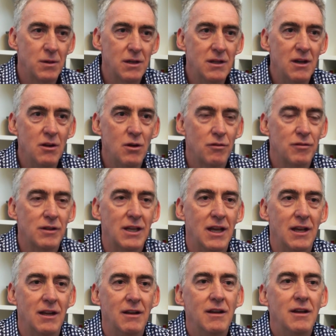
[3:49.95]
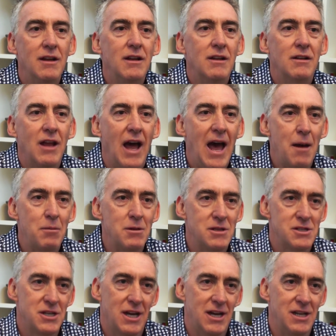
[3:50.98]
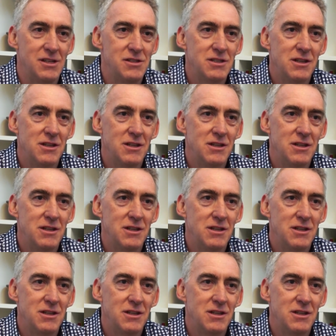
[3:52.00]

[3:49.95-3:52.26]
But you don't often get habit change.